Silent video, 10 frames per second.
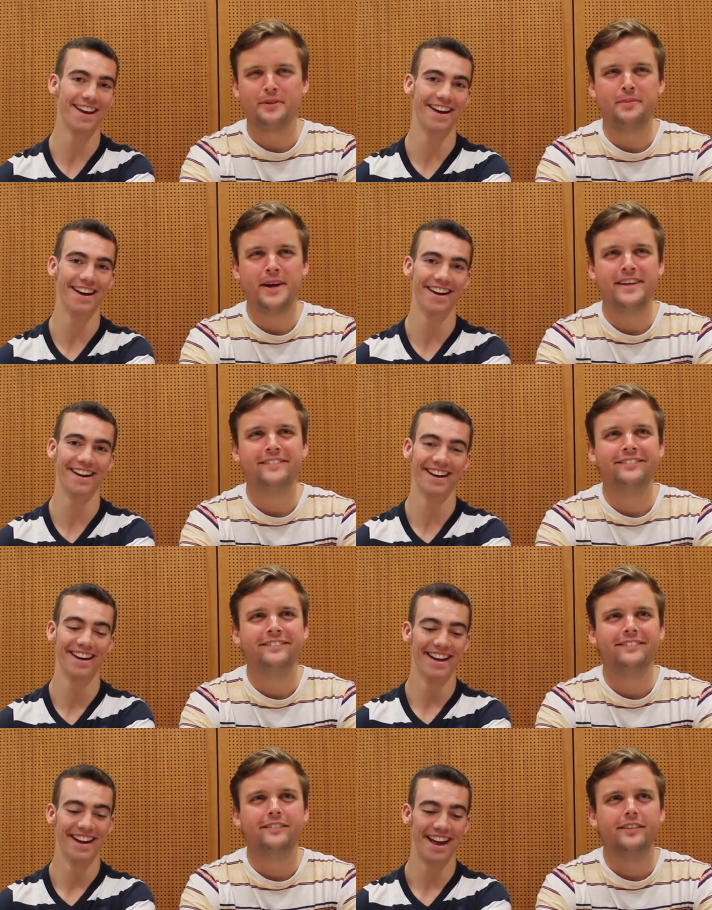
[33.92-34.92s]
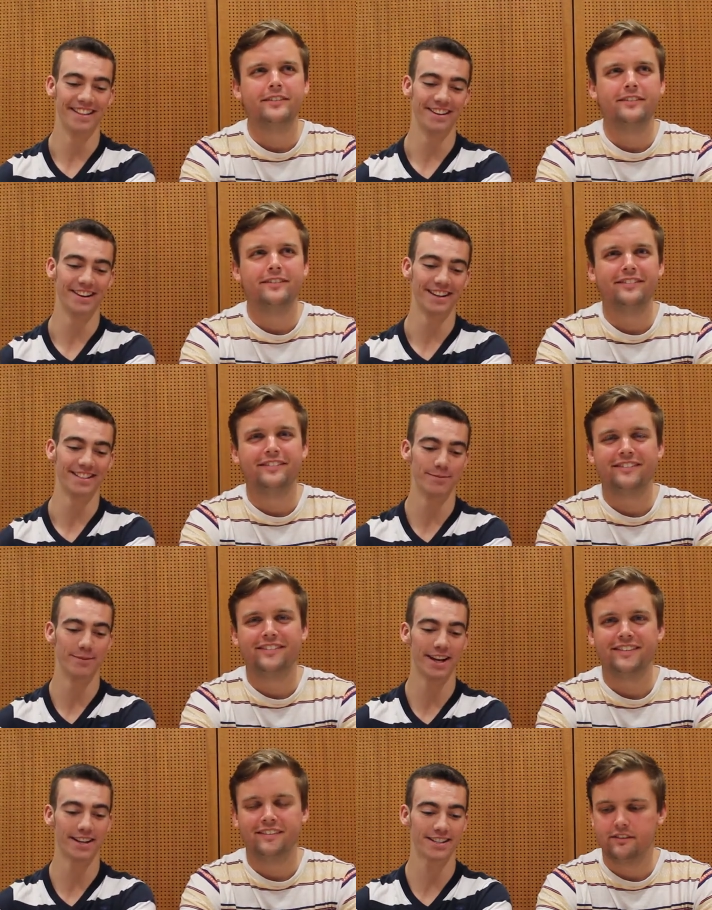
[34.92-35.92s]
Speaker 1: you, Uncle uh, Ben. And then you got some
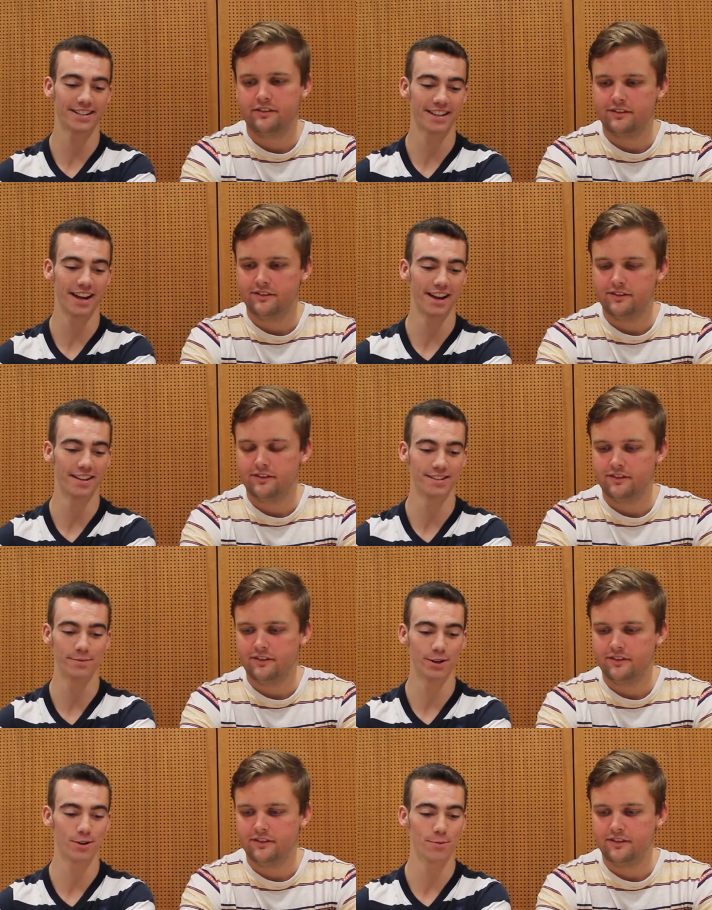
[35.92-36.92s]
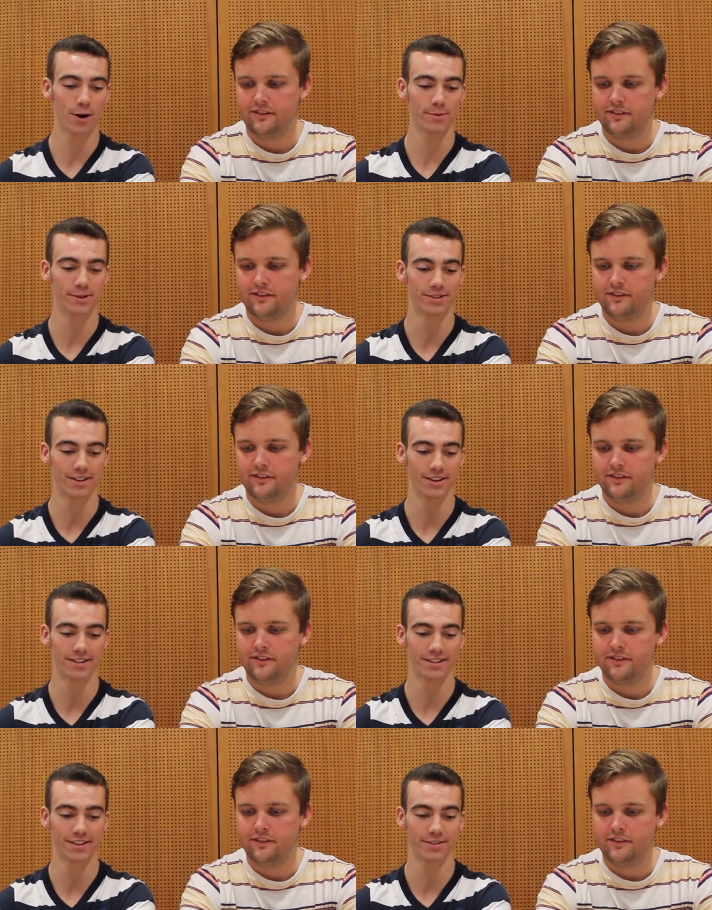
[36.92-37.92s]
lettuce and some good old barbecue sauce,
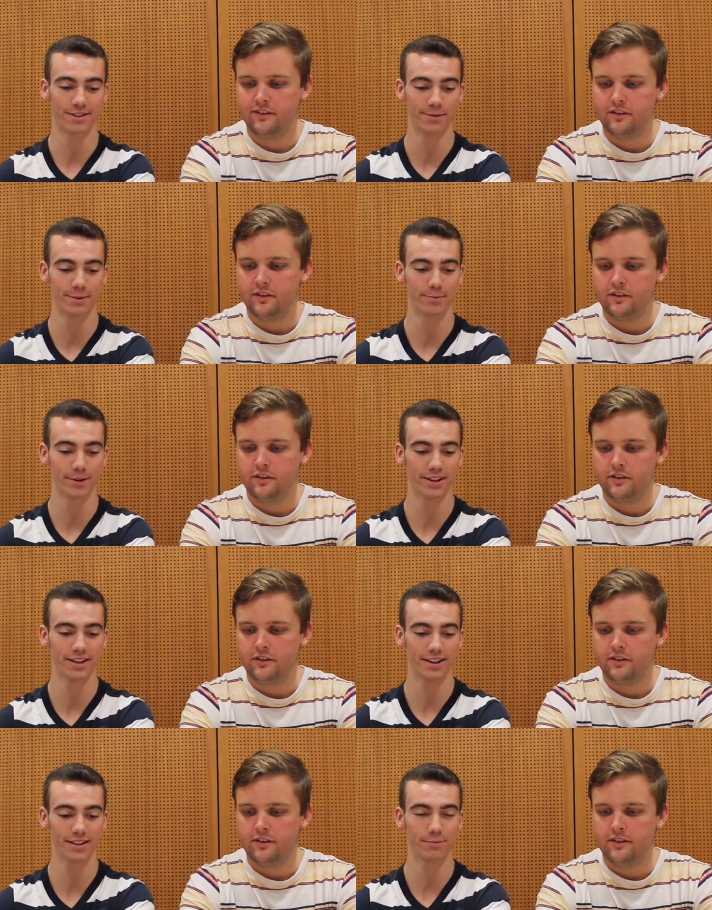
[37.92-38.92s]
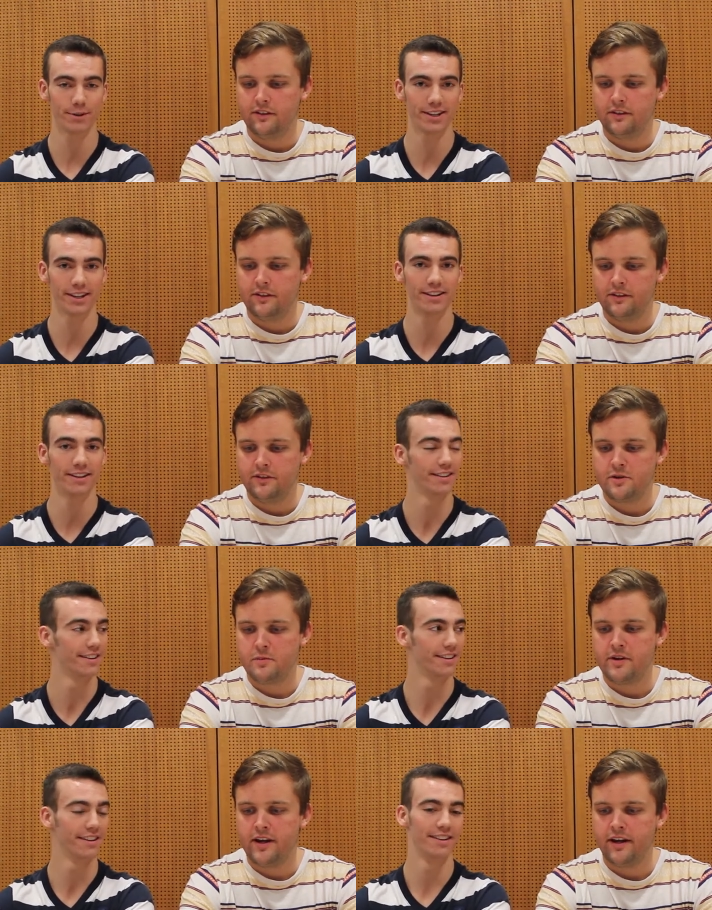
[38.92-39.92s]
so should be pretty, uh, pretty good. Should be
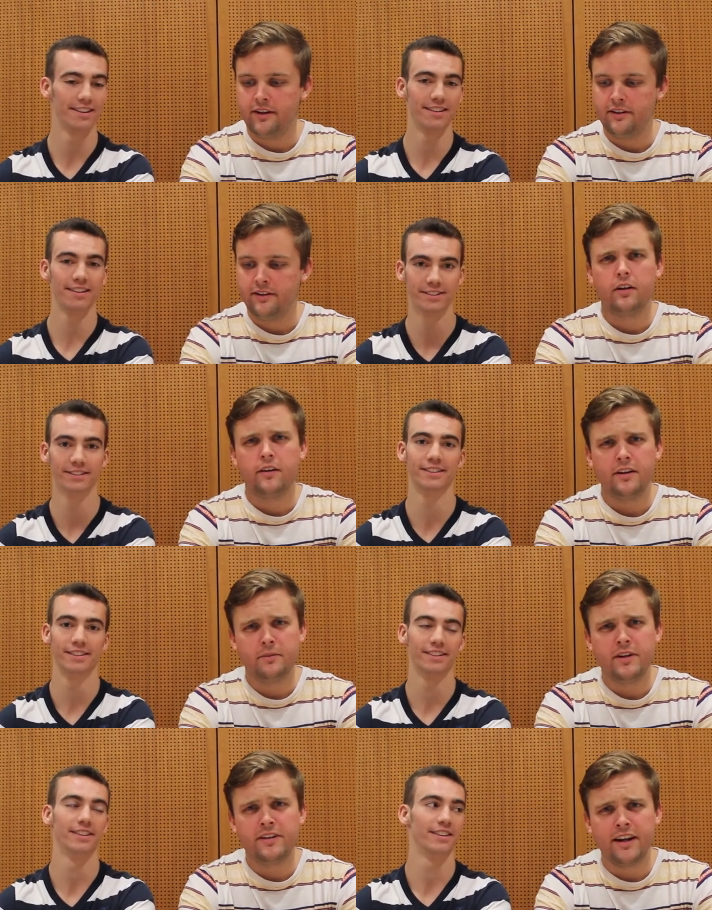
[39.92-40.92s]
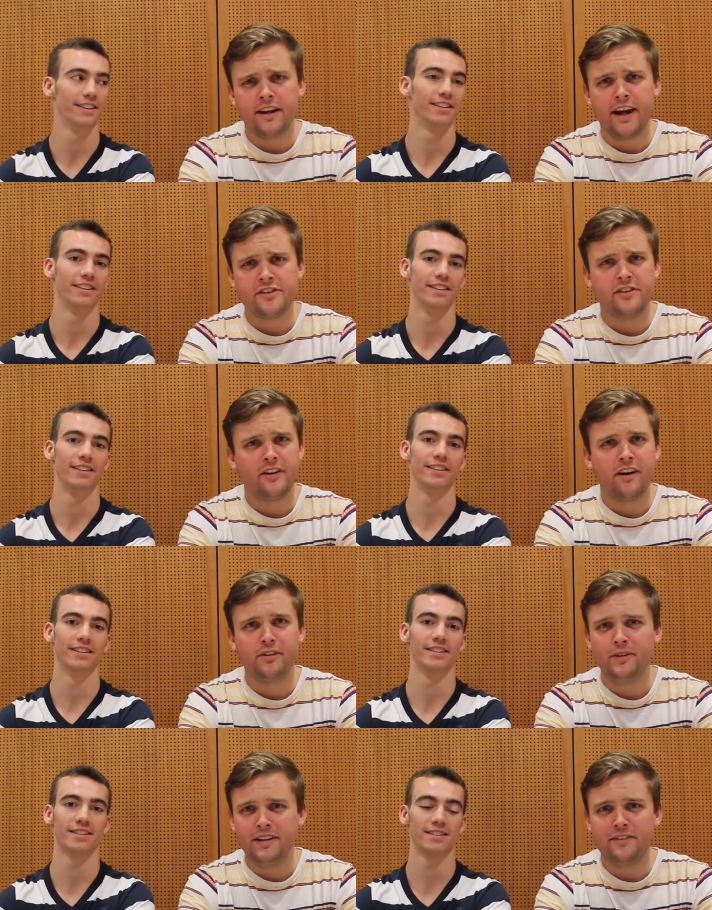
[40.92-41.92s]
pretty
Speaker 2: heckers. That's a bit of dedication,
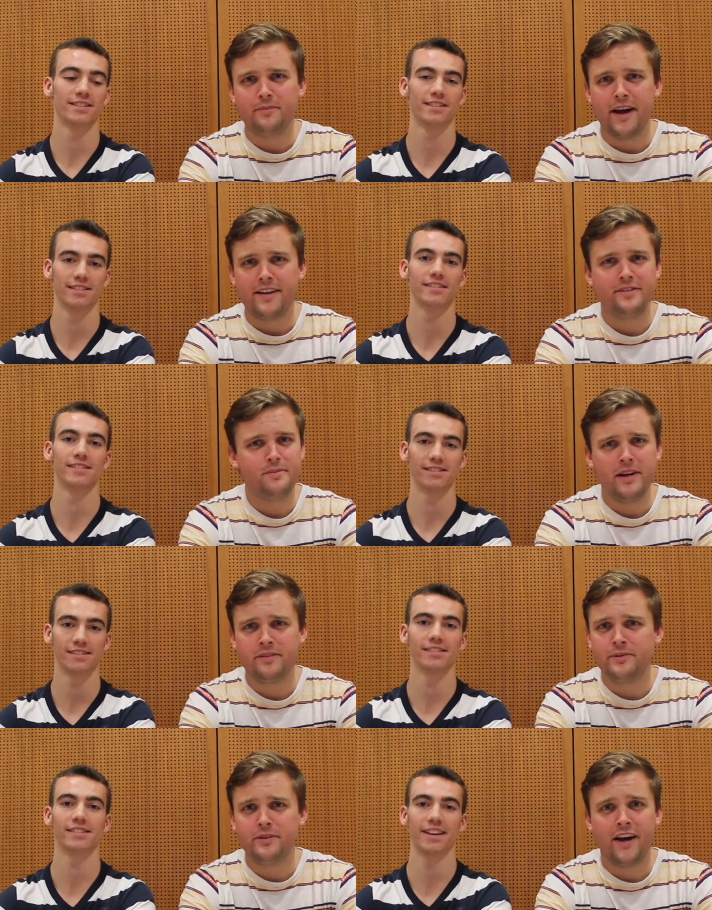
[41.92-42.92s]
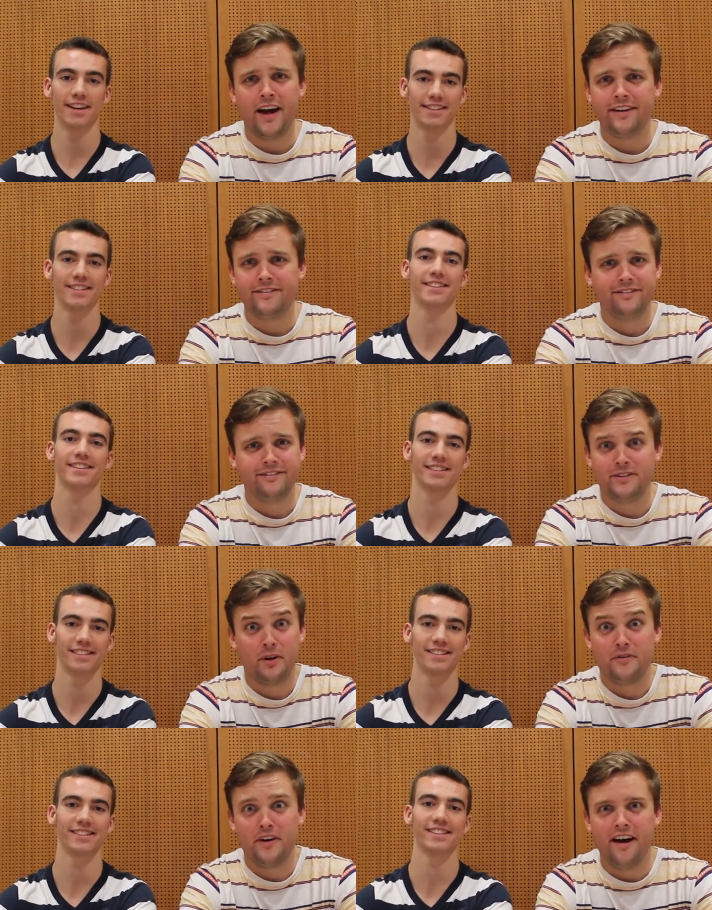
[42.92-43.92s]
guys. We love Pat. This is the best meal we've had
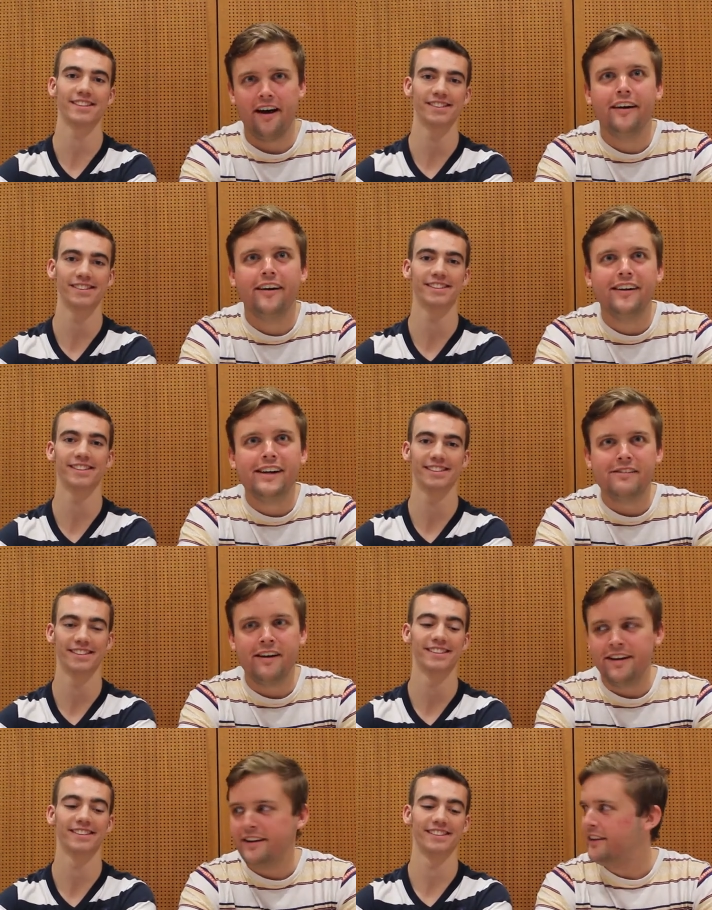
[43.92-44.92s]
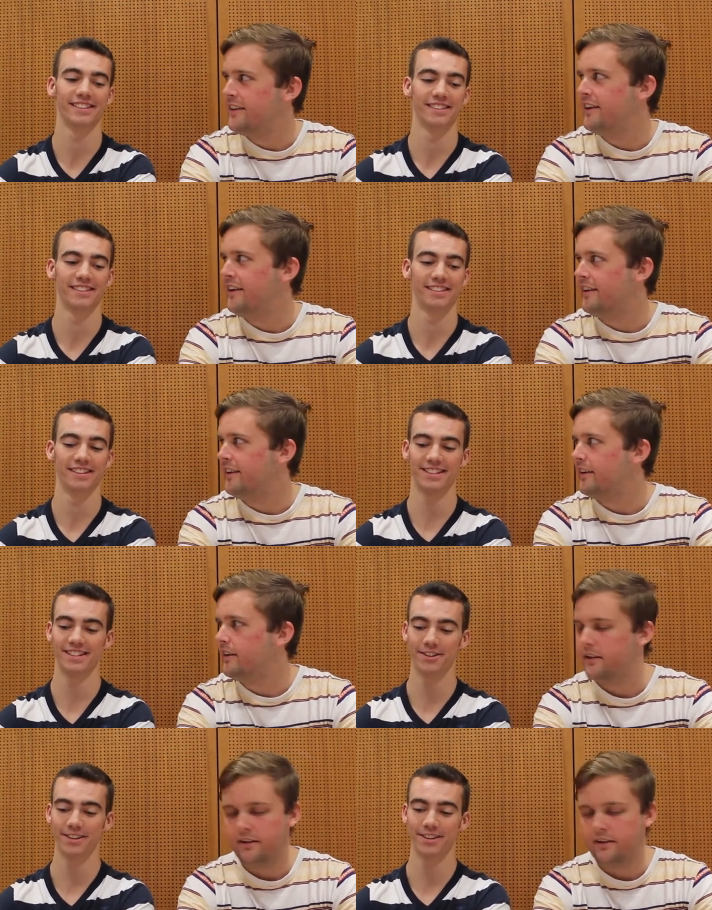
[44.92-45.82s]
so far. You ready? Let's eat it. Let's do